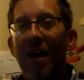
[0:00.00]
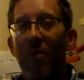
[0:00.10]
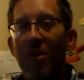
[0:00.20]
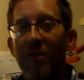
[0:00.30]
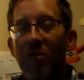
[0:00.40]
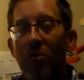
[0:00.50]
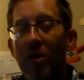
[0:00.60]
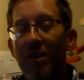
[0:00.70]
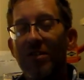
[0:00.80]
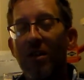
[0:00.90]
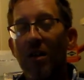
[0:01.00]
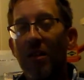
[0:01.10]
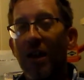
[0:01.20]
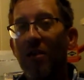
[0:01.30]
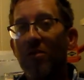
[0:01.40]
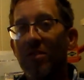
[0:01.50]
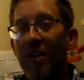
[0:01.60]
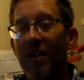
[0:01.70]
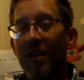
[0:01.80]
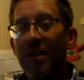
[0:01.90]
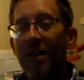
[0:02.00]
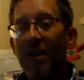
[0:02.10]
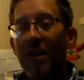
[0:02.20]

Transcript: I believe it was, and that was a